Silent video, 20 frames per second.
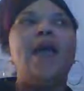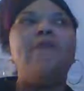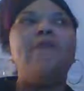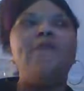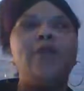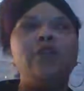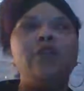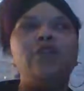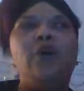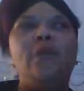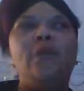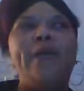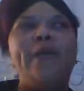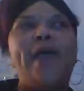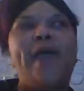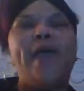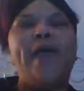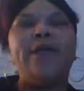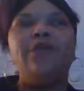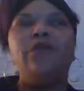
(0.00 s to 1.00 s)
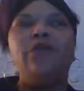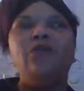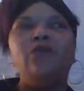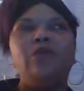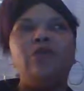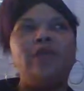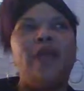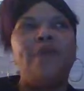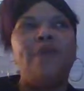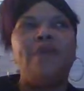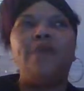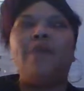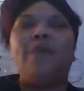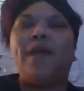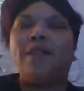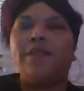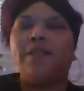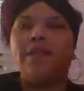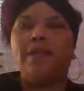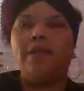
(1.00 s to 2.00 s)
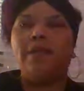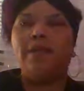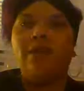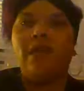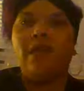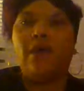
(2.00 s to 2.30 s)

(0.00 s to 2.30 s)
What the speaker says: I felt so bad. I knew something, but I didn't